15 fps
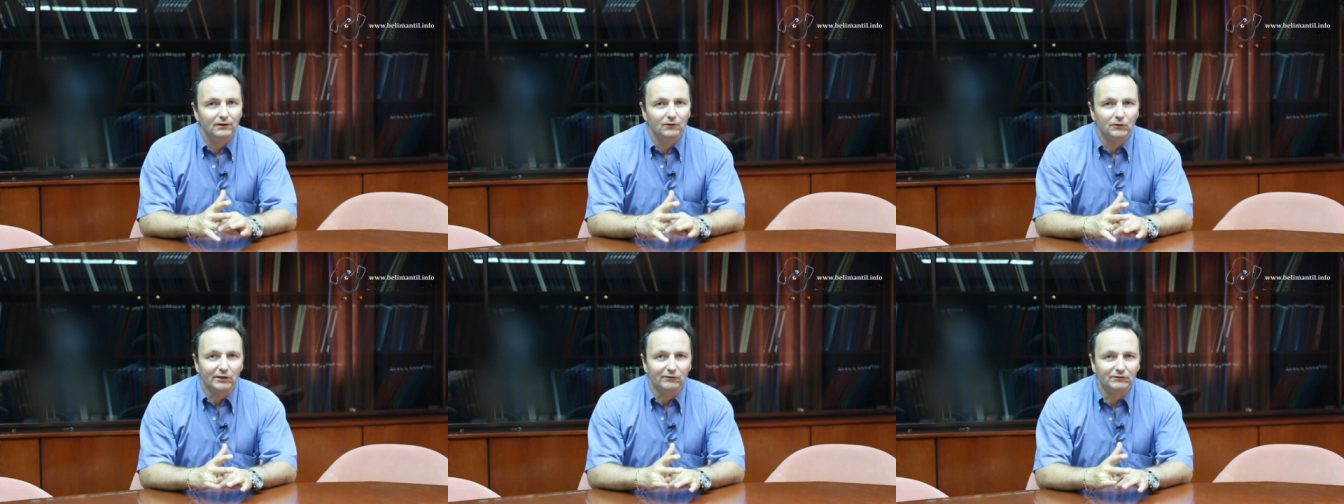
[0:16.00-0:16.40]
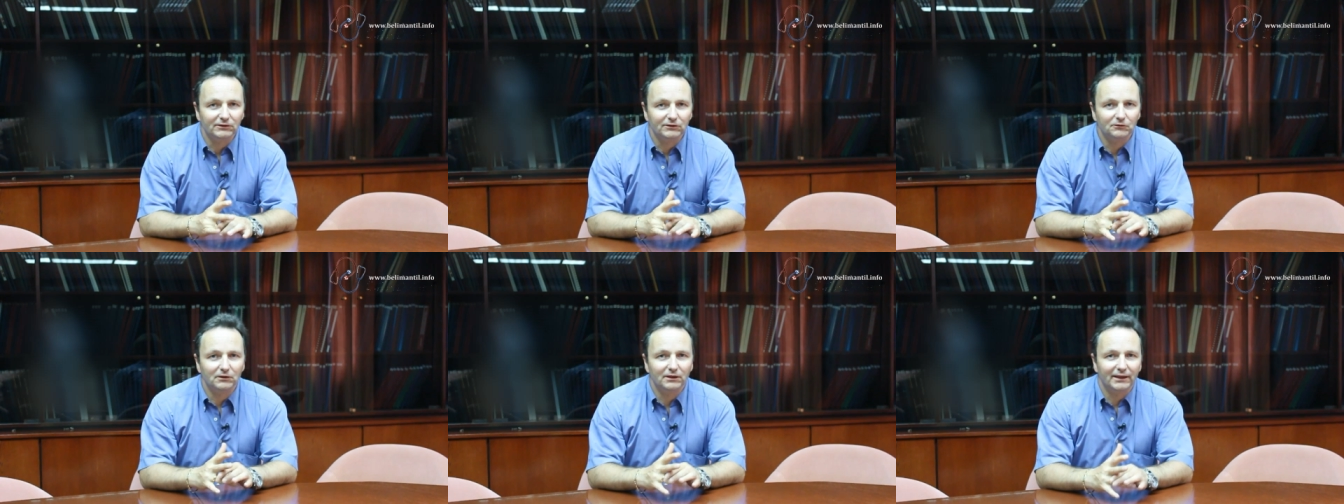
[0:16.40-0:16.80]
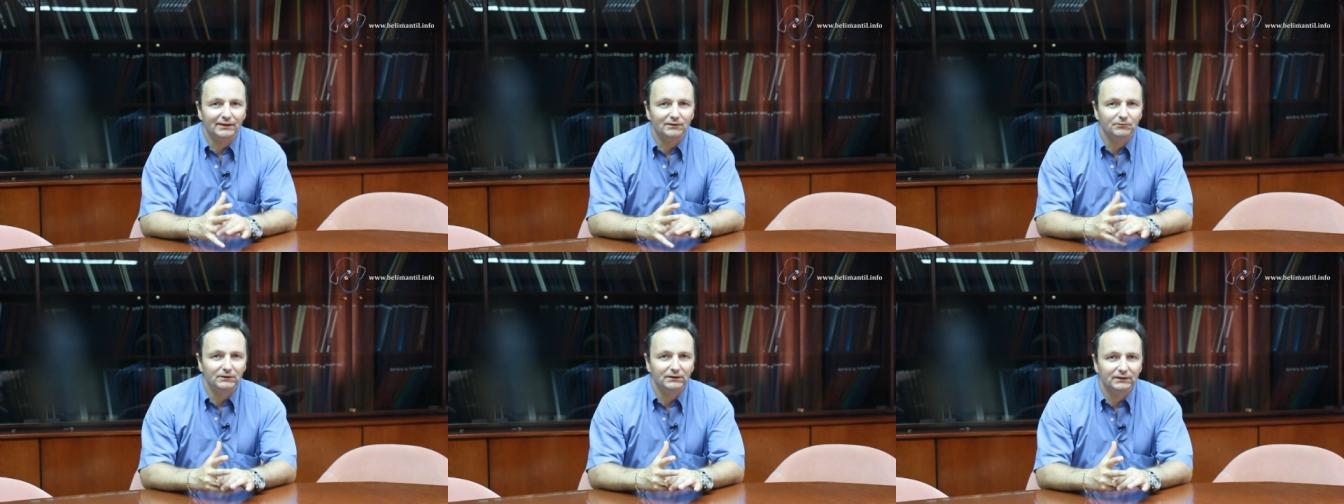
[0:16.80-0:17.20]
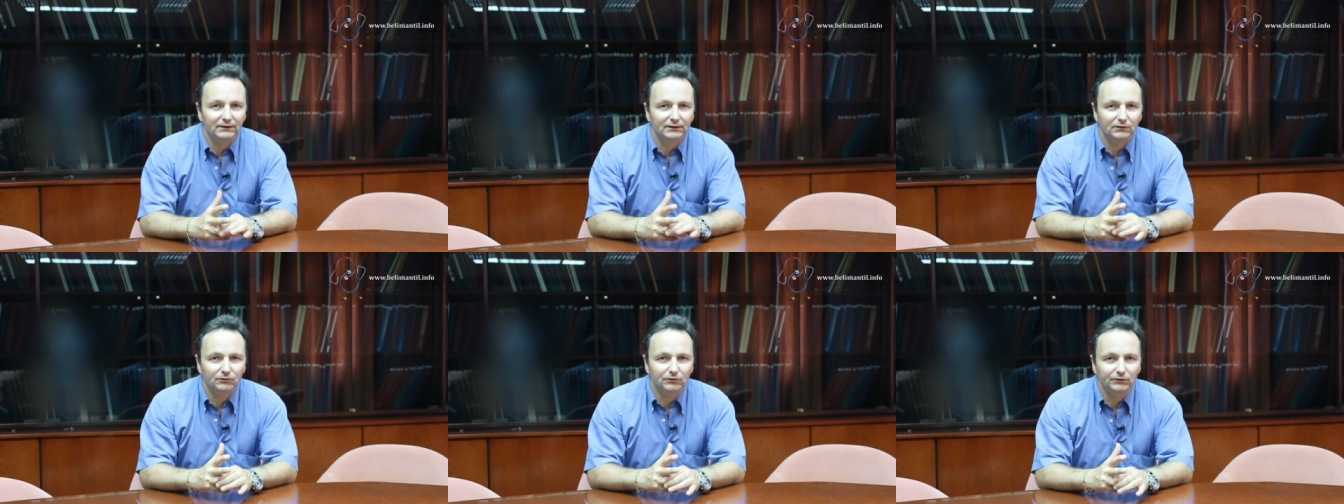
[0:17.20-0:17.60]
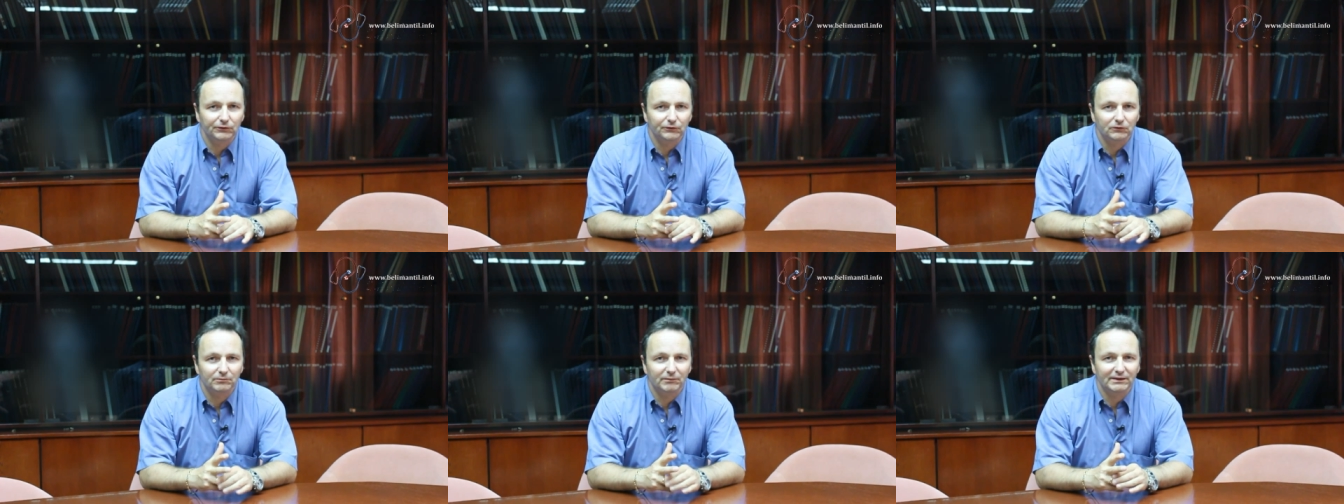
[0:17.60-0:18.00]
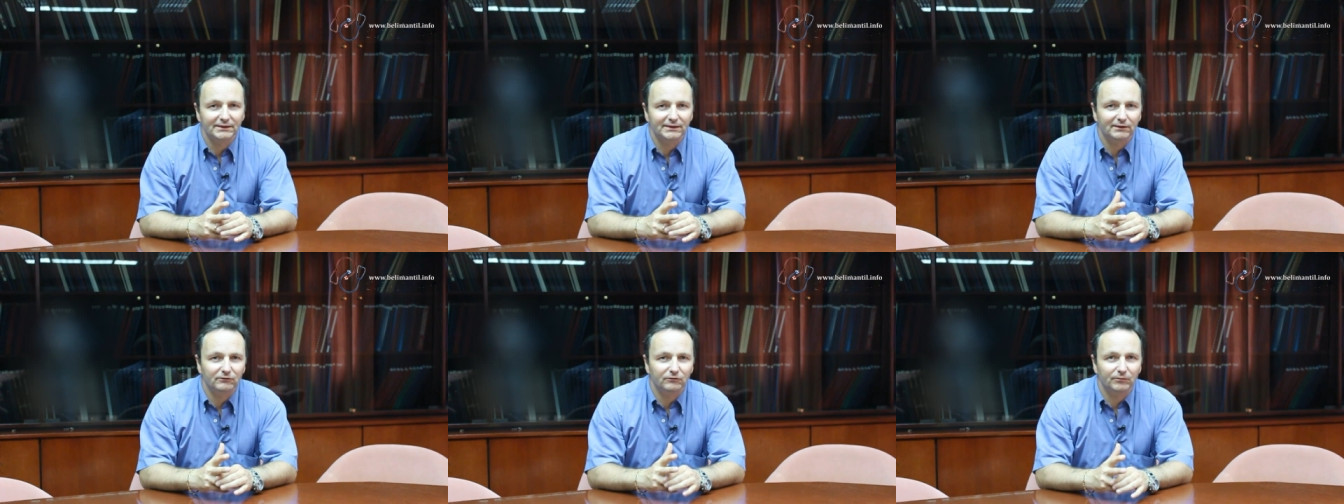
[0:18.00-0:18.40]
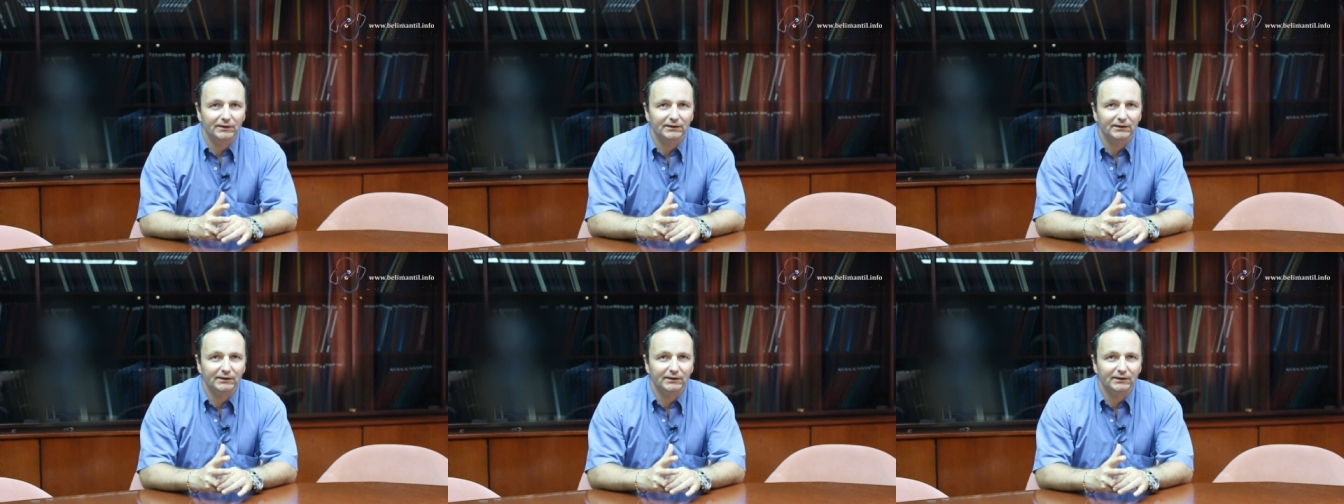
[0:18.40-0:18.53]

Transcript: Good afternoon. Let me introduce myself.